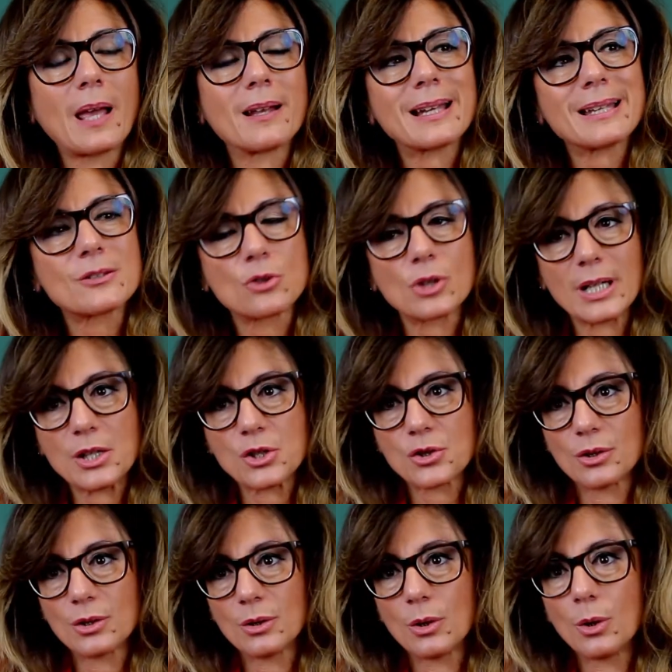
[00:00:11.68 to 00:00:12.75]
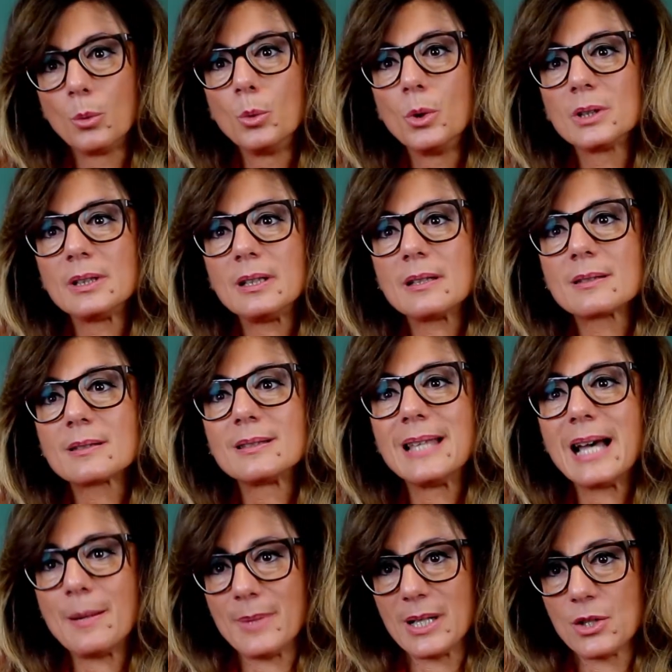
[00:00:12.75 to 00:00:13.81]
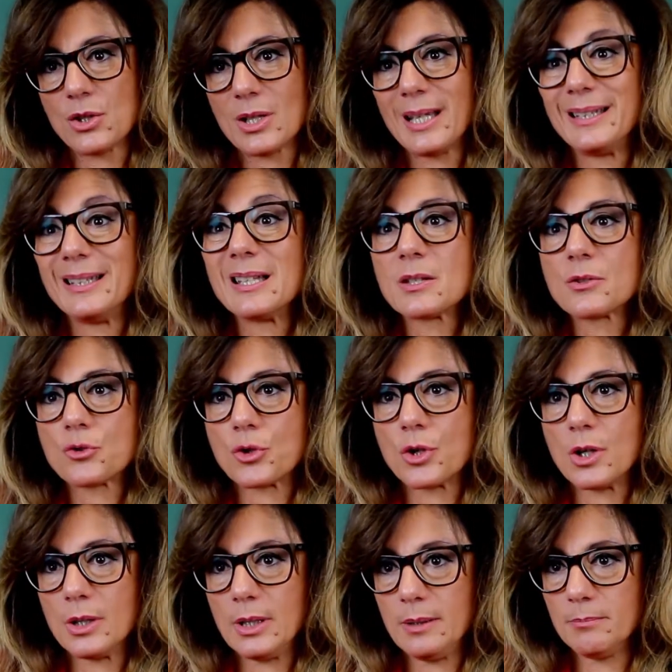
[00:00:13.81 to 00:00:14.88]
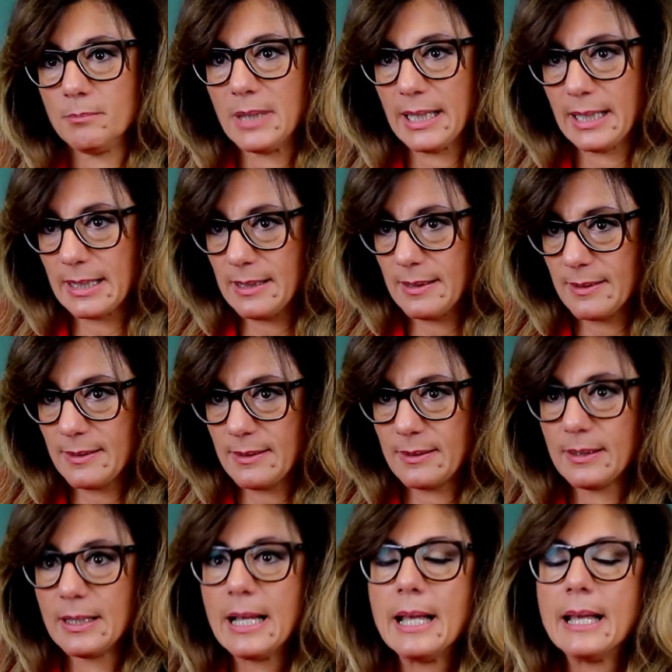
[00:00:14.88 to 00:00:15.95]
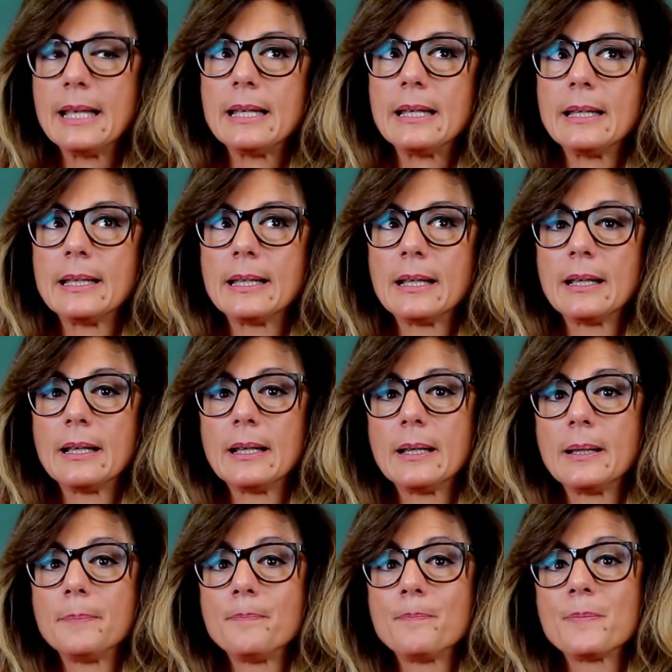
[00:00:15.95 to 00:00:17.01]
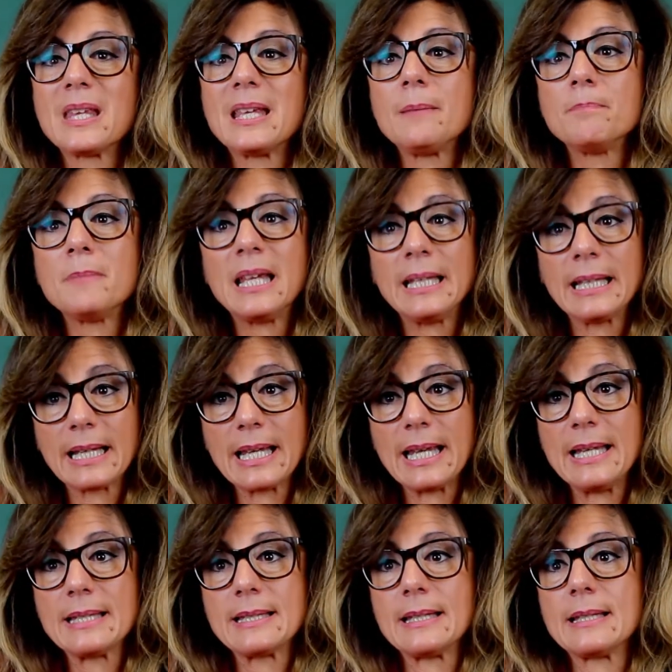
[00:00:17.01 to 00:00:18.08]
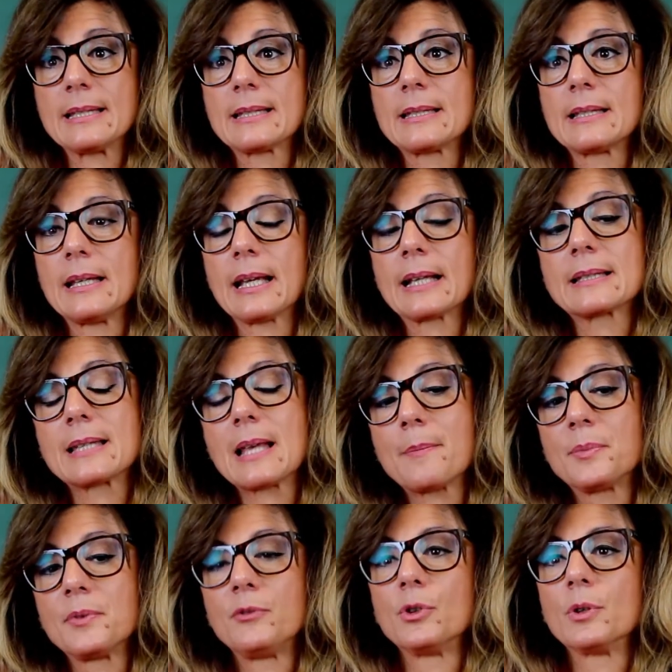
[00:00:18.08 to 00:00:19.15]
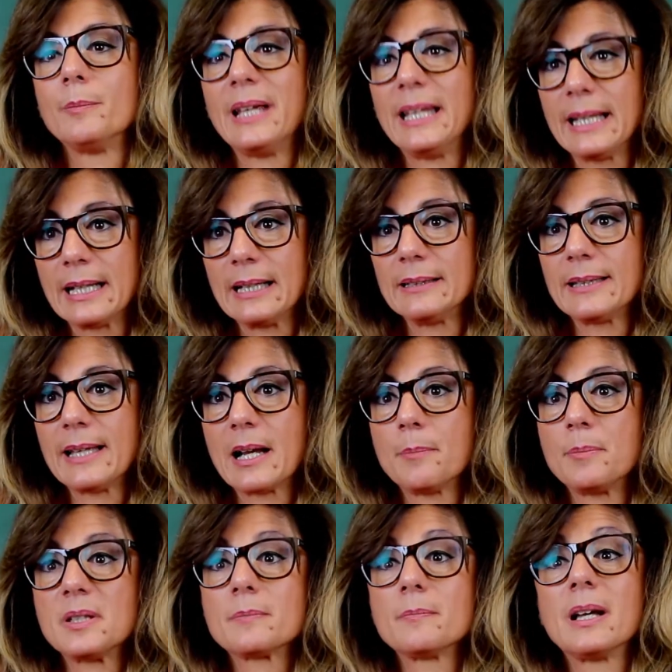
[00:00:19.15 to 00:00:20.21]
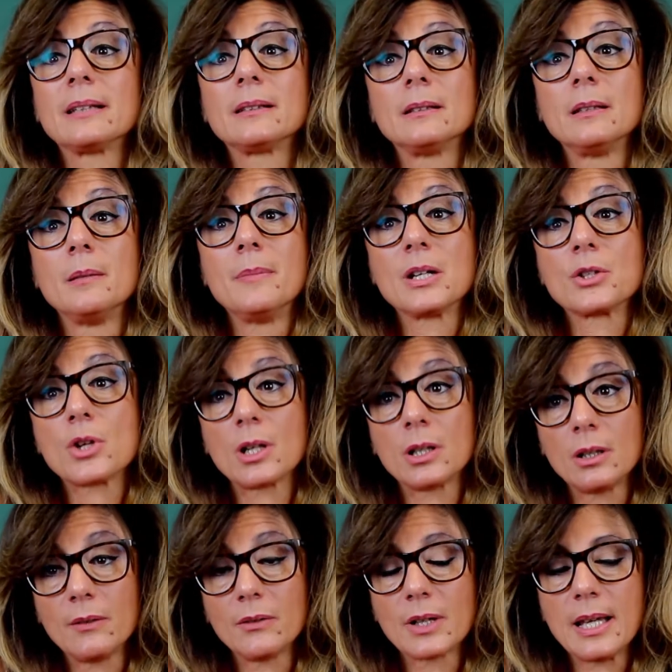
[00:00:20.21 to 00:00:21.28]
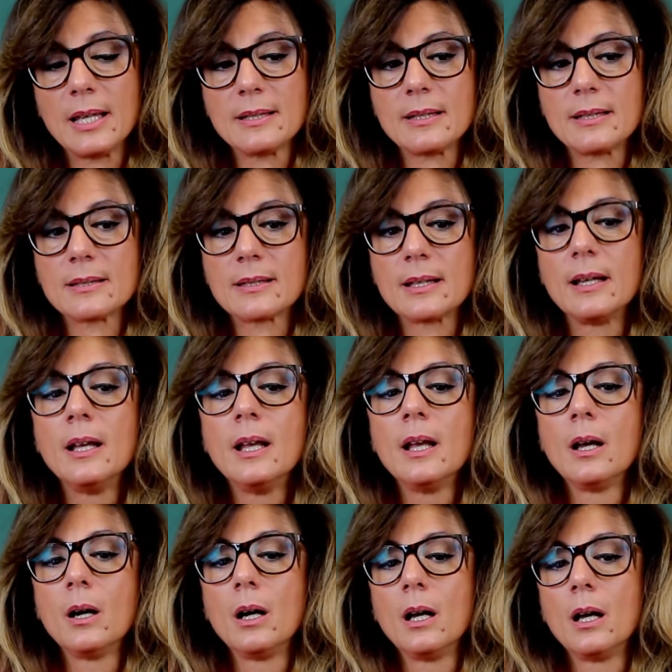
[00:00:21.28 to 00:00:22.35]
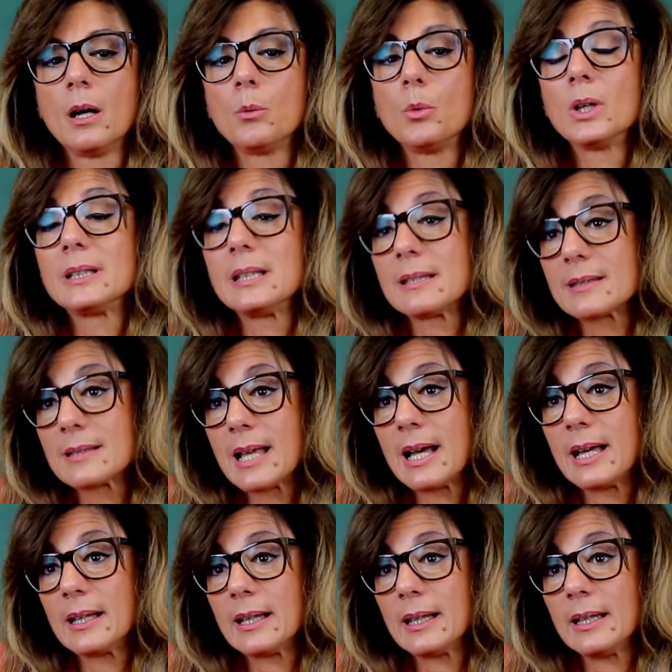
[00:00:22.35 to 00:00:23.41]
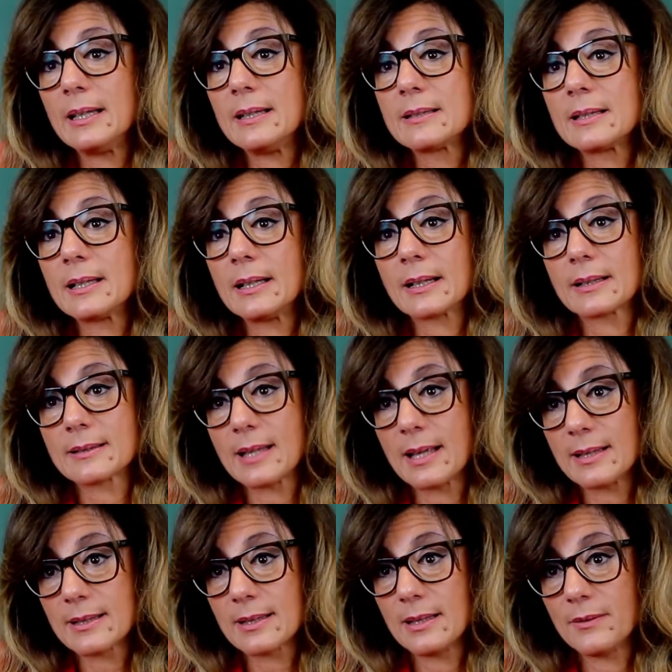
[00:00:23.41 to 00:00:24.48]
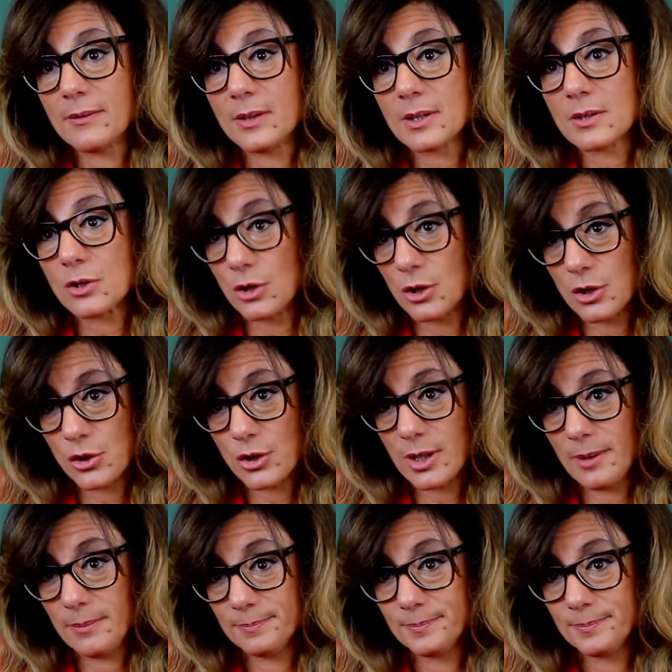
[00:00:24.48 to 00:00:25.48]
restoration of what is damaged and destroyed by cancer. In, uh, in many cases, except for medical therapies, but the majority of cases, uh, what is done is an extensive surgery